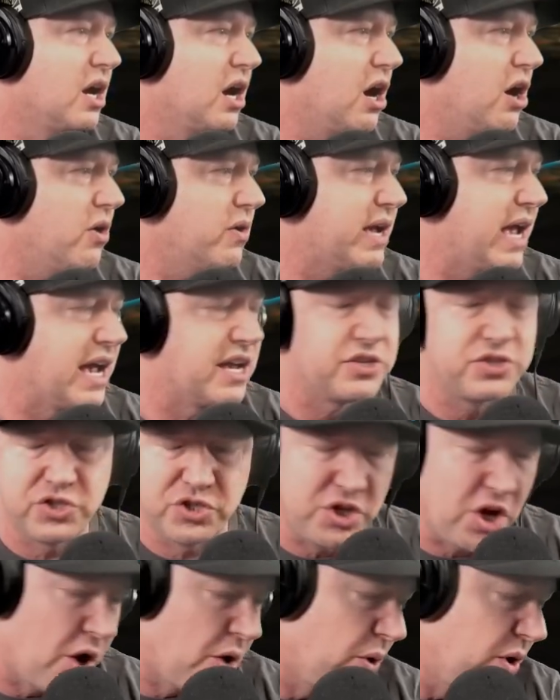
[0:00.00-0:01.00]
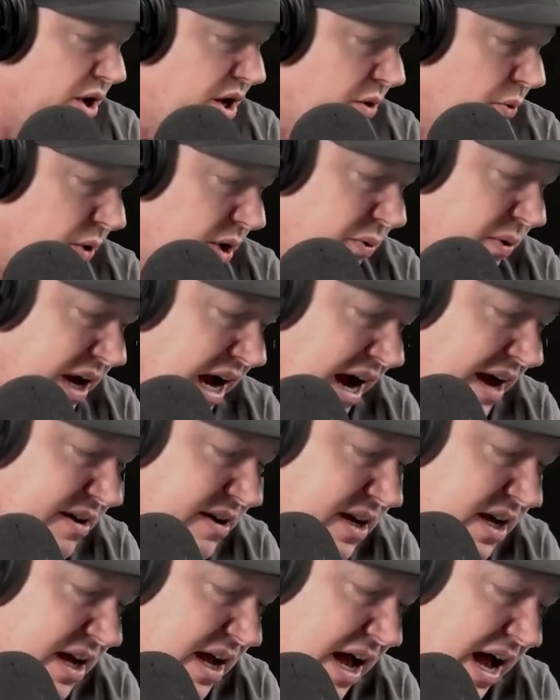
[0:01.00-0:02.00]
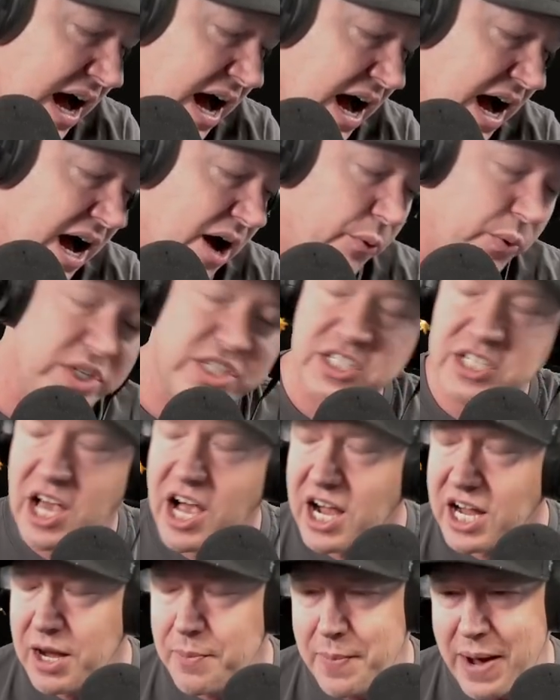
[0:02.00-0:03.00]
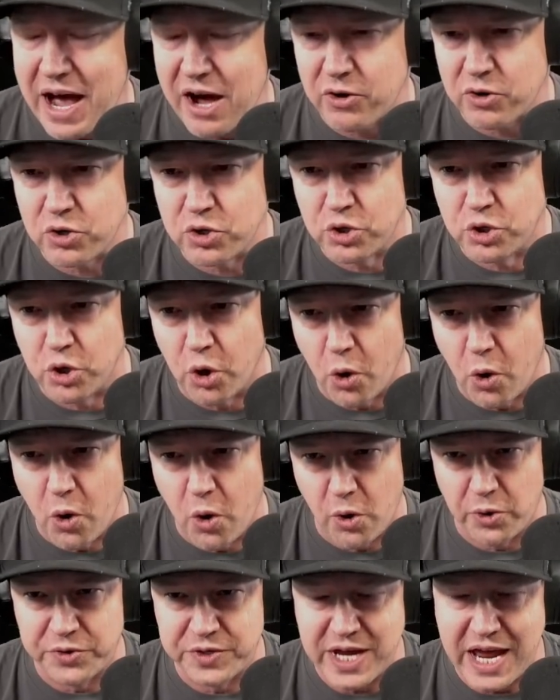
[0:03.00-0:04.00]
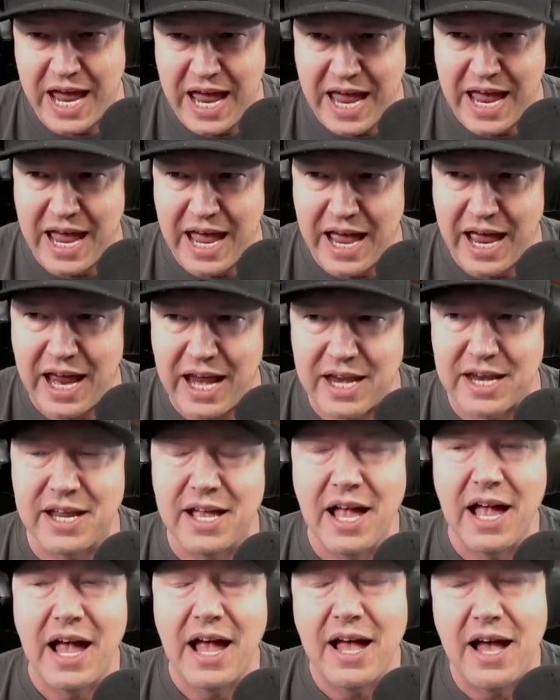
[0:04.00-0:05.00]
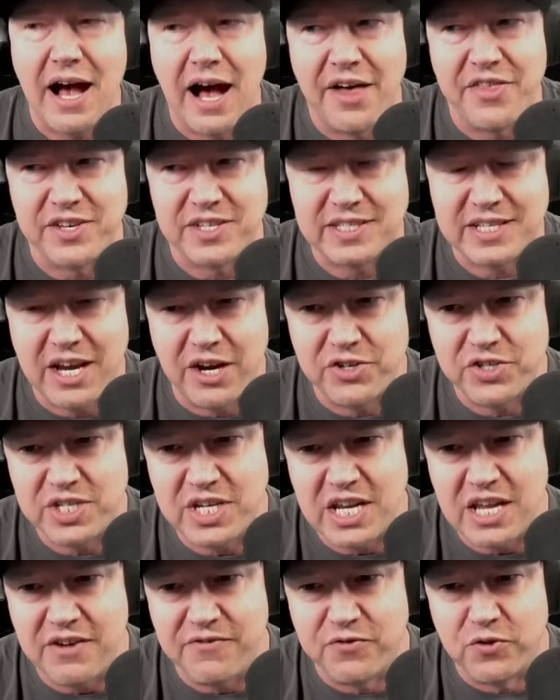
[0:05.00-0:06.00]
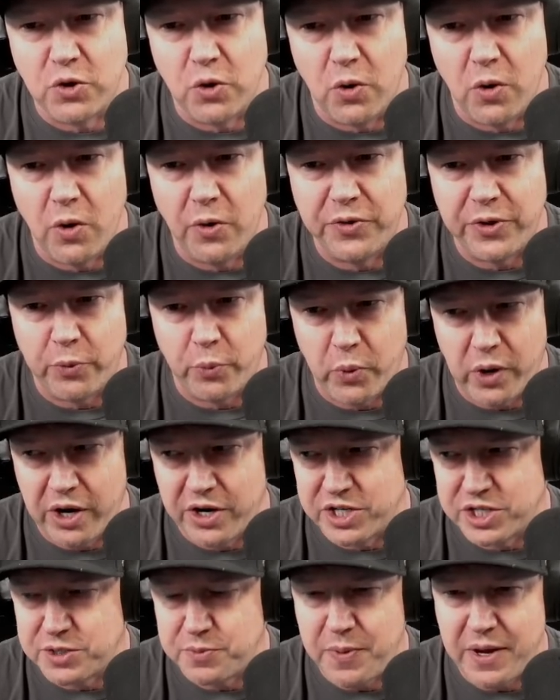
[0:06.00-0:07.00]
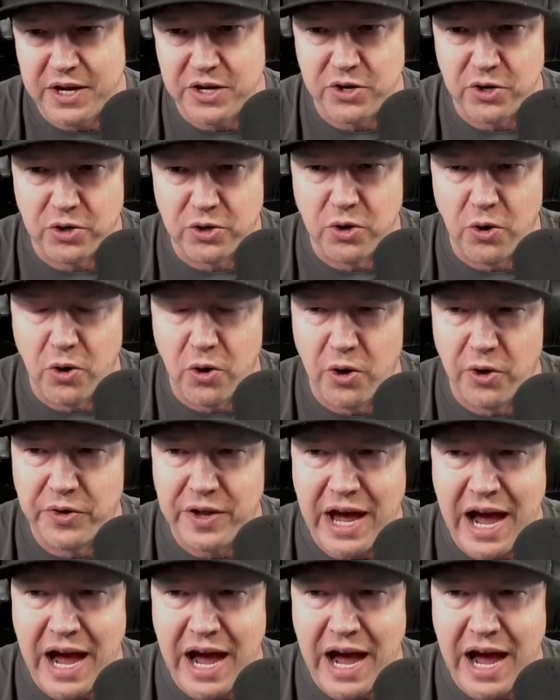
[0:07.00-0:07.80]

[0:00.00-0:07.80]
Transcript: Okay, so what do we got? Let's talk about gold and the scarcity of gold and where to spend your gold.